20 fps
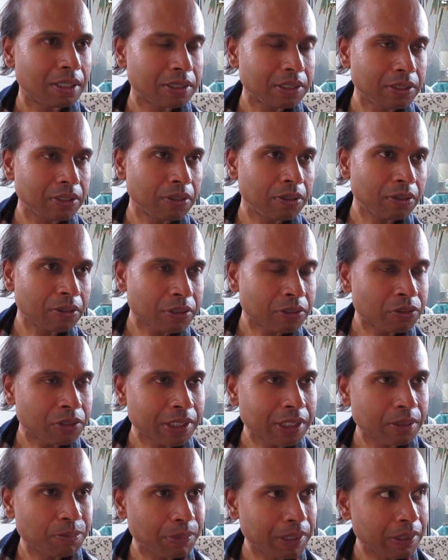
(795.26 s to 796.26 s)
She no longer
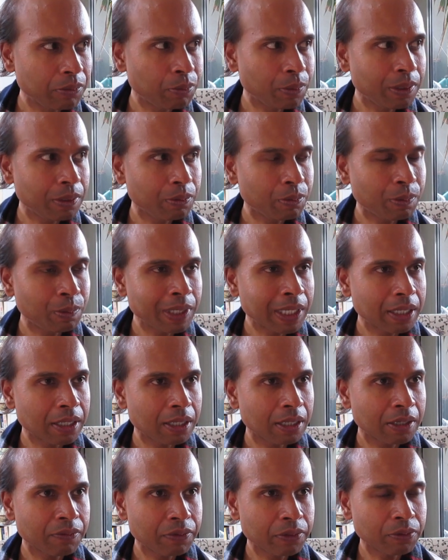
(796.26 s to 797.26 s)
triggered me, and we, we had a
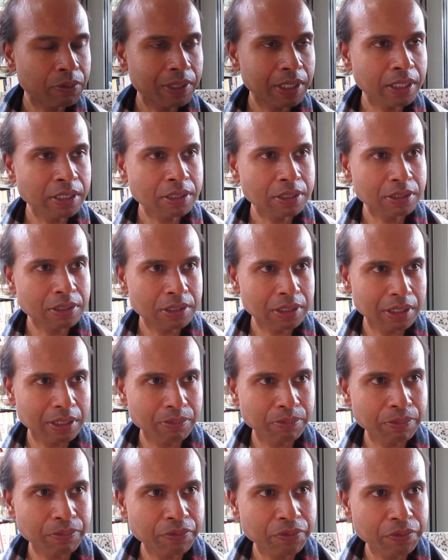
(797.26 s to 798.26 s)
loving relationship
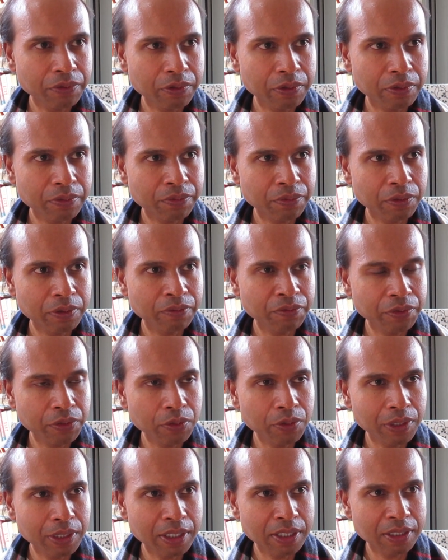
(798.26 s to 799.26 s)
for, for a
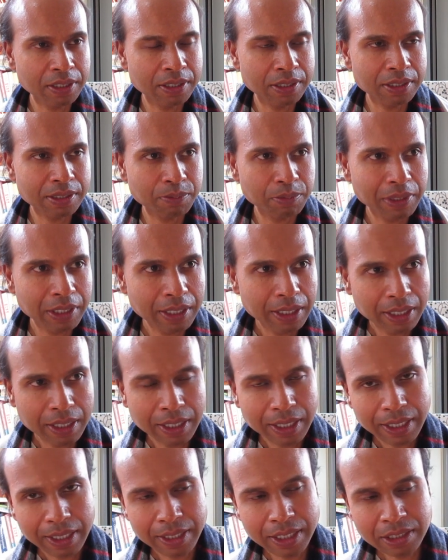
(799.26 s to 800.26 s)
few years.
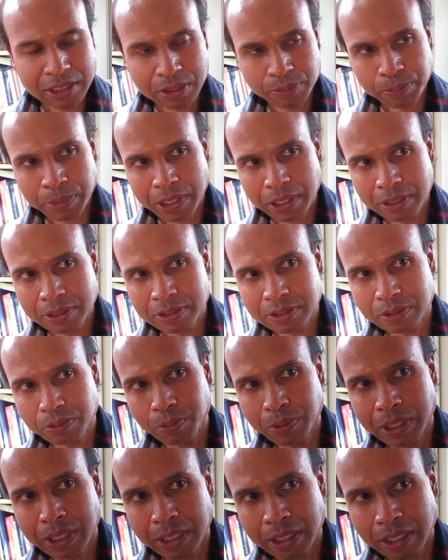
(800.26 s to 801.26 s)
And then she passed
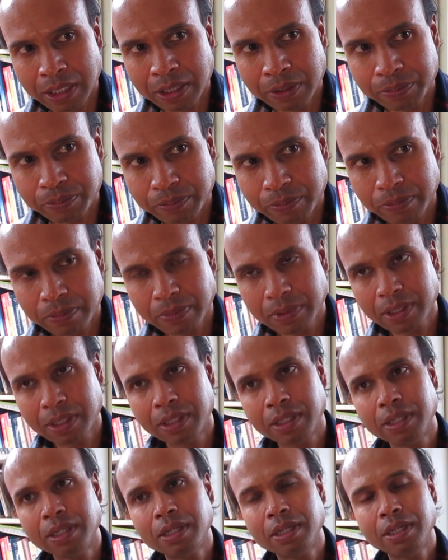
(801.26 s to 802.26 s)
away
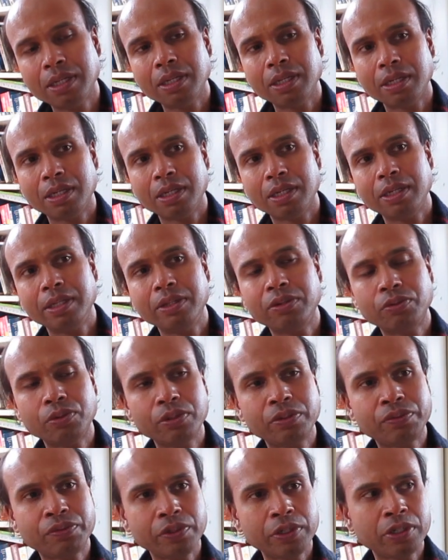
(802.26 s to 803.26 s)
uh, in the
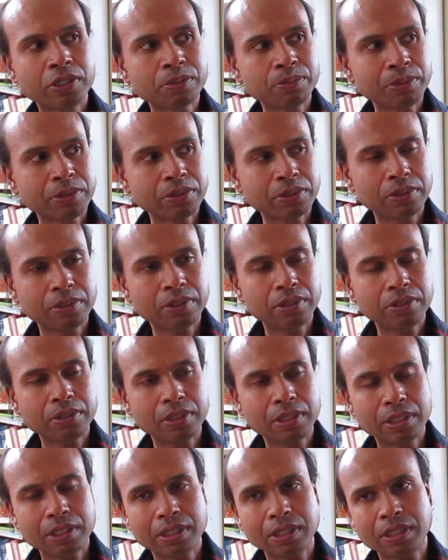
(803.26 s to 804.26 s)
Royal Free Hospital
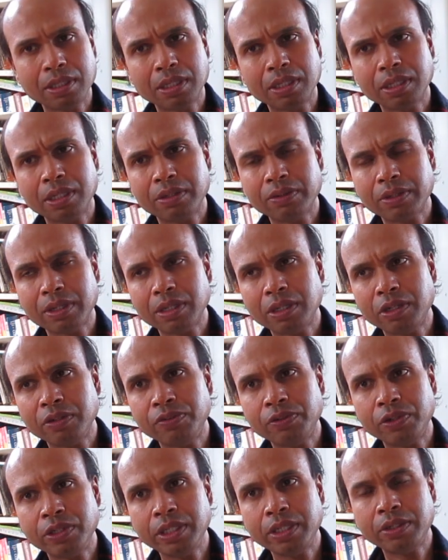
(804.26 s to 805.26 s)
uh, uh,
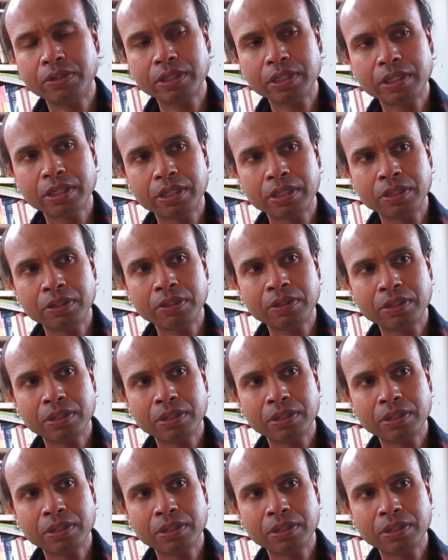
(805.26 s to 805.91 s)
over a year ago,